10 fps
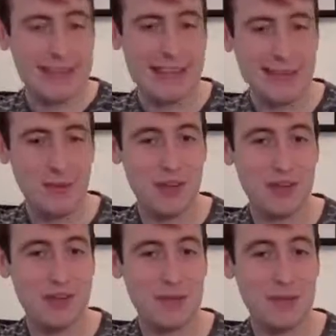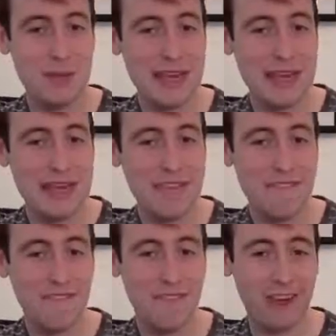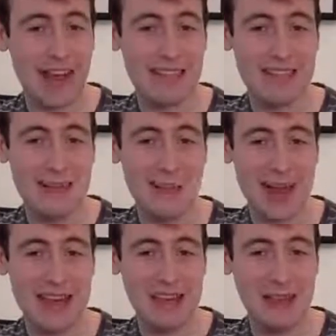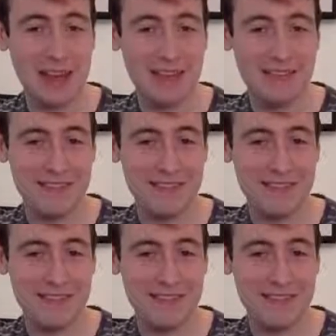Then we go to B flat major.